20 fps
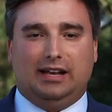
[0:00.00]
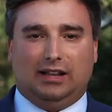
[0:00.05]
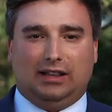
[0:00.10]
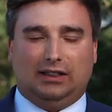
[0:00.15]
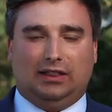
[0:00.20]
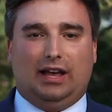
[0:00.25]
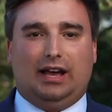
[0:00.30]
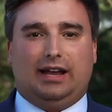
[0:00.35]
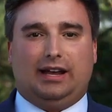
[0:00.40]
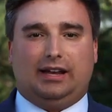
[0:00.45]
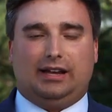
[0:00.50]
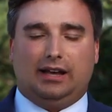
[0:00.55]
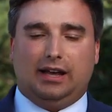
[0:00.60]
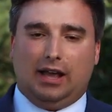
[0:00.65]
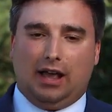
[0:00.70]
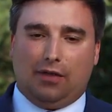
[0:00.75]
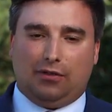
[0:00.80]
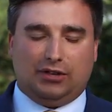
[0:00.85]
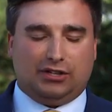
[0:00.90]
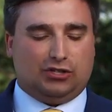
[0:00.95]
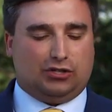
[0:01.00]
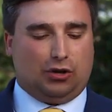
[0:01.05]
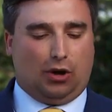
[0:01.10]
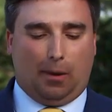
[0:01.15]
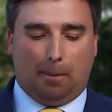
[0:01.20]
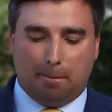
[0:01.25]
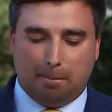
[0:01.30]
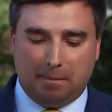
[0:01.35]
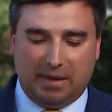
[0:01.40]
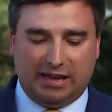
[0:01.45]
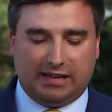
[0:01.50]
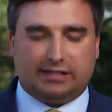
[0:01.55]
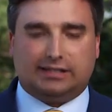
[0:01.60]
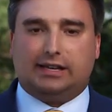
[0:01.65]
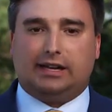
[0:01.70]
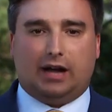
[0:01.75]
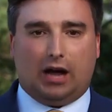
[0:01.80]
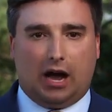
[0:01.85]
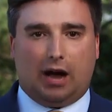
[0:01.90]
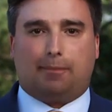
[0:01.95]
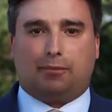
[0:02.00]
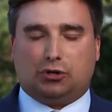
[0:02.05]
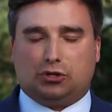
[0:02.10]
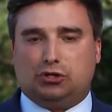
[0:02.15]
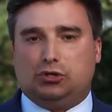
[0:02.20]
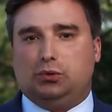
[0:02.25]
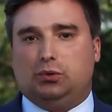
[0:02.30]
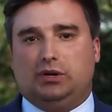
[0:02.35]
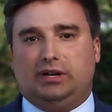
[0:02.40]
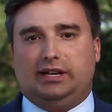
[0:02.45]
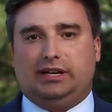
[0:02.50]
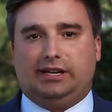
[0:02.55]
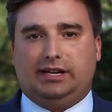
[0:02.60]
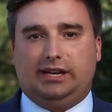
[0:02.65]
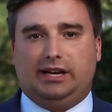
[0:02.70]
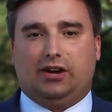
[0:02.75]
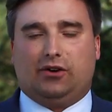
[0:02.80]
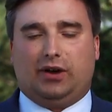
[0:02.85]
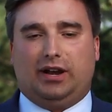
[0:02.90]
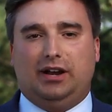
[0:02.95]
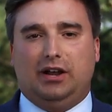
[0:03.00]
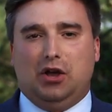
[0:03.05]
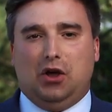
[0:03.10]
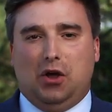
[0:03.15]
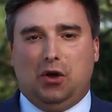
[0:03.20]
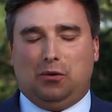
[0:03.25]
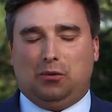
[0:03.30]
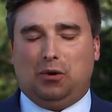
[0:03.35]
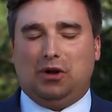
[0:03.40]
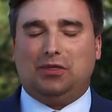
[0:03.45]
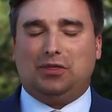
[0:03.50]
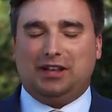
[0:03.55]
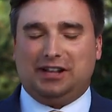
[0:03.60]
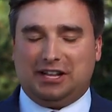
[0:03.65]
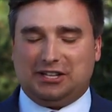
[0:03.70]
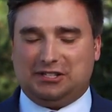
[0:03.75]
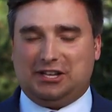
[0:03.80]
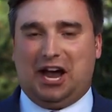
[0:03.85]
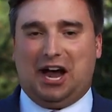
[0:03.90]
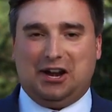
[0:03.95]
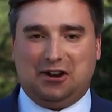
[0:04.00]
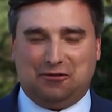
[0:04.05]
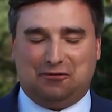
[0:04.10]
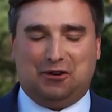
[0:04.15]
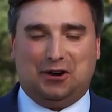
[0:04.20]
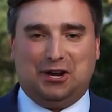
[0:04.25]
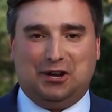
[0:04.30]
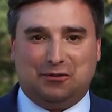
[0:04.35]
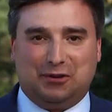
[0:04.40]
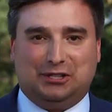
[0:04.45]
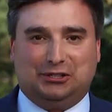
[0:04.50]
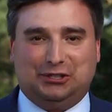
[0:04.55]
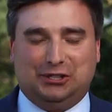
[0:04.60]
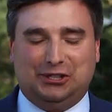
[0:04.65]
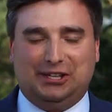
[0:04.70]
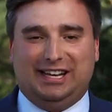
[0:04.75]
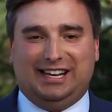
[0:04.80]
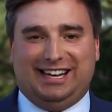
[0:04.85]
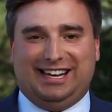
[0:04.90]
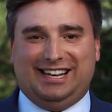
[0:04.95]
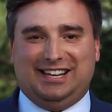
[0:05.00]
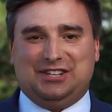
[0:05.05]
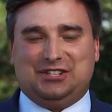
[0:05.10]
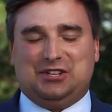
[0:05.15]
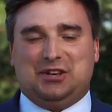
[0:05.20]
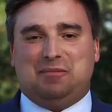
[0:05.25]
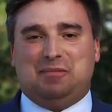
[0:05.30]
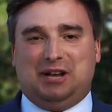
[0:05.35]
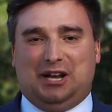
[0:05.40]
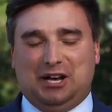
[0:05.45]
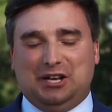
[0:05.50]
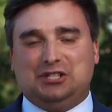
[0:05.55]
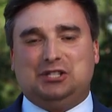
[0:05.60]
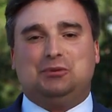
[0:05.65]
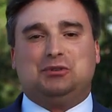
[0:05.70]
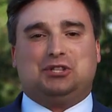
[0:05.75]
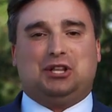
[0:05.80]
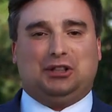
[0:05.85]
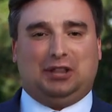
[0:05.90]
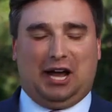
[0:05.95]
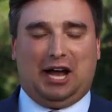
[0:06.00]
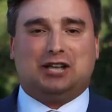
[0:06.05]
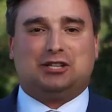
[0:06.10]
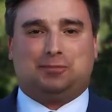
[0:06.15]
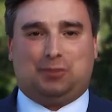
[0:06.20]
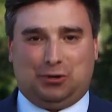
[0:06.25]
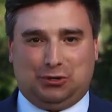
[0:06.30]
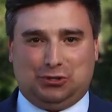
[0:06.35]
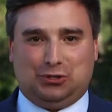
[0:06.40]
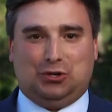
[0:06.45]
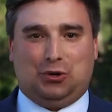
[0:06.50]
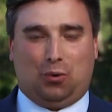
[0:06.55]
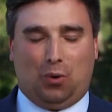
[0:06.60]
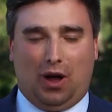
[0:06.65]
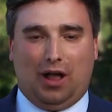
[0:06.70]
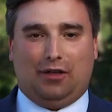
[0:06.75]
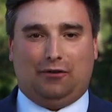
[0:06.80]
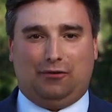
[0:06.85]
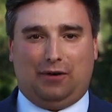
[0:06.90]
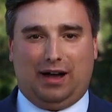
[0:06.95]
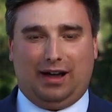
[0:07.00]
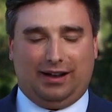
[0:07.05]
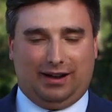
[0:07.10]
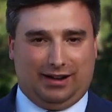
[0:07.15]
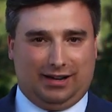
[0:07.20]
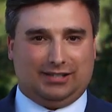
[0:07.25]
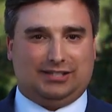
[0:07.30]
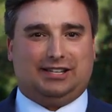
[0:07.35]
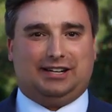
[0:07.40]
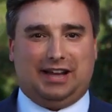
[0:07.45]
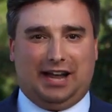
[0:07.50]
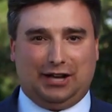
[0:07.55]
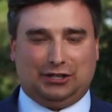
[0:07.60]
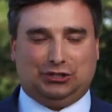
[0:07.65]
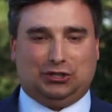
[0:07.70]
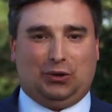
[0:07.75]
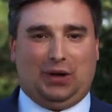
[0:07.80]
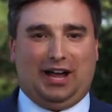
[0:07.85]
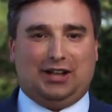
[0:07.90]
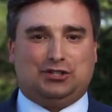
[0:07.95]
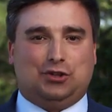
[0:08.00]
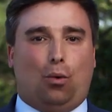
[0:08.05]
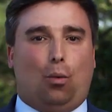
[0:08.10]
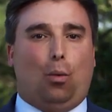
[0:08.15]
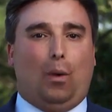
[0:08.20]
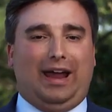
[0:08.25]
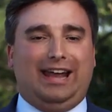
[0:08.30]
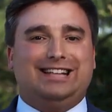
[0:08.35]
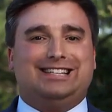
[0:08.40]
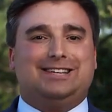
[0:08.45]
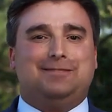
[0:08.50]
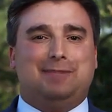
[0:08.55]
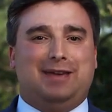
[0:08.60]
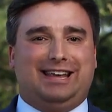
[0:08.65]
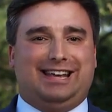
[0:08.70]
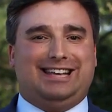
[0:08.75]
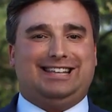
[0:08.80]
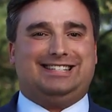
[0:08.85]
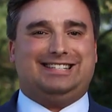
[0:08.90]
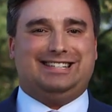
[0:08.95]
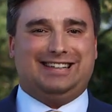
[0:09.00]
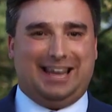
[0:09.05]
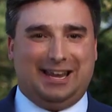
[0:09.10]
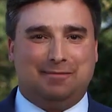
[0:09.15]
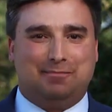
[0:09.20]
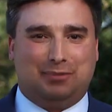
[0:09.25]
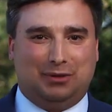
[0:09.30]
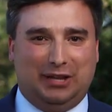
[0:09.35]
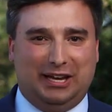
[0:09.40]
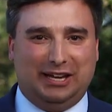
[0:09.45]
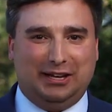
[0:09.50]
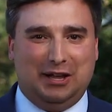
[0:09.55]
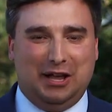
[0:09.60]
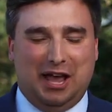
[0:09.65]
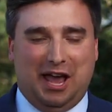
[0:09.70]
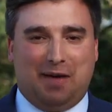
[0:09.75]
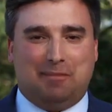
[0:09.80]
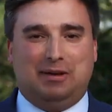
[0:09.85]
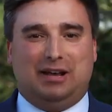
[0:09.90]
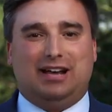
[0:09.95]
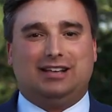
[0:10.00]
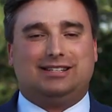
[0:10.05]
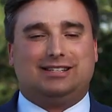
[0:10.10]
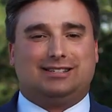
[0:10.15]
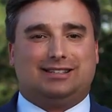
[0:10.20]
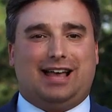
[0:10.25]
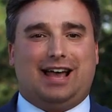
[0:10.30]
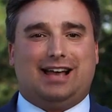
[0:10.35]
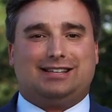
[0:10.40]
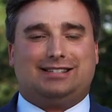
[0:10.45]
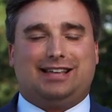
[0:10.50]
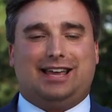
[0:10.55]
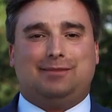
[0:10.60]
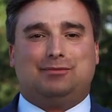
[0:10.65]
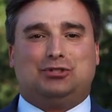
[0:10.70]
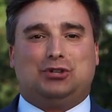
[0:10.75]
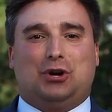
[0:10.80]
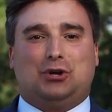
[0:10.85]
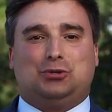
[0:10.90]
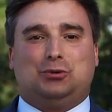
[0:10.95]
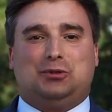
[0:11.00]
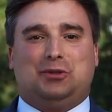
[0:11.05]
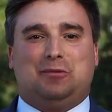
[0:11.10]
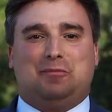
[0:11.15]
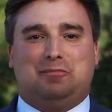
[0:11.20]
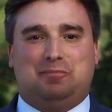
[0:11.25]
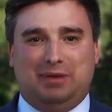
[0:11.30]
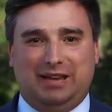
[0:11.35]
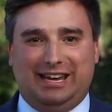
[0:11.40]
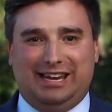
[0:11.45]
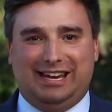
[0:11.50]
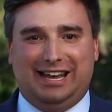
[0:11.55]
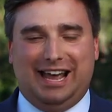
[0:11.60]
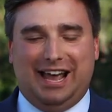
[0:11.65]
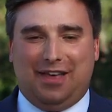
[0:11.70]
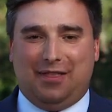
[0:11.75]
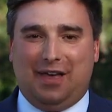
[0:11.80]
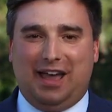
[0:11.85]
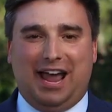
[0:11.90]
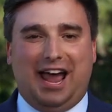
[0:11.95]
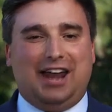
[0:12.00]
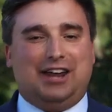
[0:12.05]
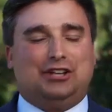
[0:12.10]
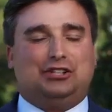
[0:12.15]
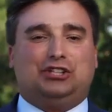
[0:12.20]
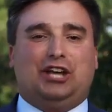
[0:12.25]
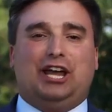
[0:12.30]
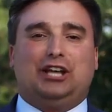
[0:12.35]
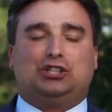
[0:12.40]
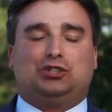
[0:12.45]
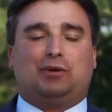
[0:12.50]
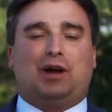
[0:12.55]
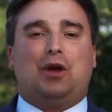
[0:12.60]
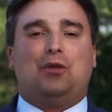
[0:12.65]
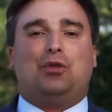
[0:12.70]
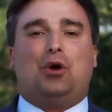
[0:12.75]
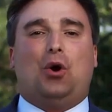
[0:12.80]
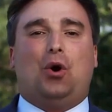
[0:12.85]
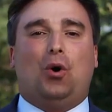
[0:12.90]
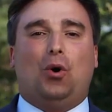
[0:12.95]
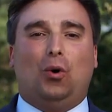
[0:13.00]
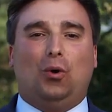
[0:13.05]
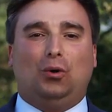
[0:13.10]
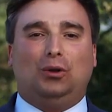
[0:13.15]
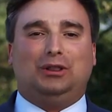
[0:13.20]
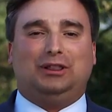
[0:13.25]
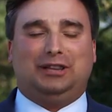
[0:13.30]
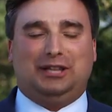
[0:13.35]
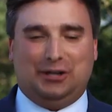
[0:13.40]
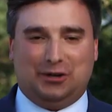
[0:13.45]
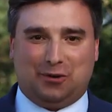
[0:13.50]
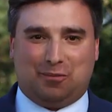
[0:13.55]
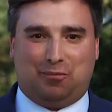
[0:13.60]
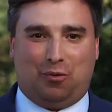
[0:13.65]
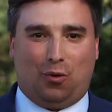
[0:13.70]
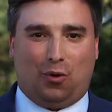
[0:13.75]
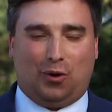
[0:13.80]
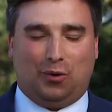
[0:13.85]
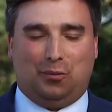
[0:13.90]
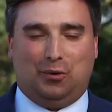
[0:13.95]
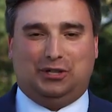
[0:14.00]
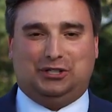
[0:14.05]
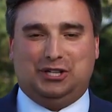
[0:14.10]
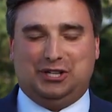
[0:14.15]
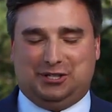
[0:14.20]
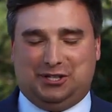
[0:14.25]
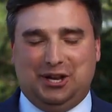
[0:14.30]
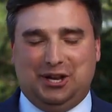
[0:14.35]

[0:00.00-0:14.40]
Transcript: like this amazing opportunity here. And one thing that's kind of funny, Richard, is because he was the last person to qualify, Augusta National had to wait to make his nameplate. And because his last name starts with a B, they had to change around the whole leaderboard, which is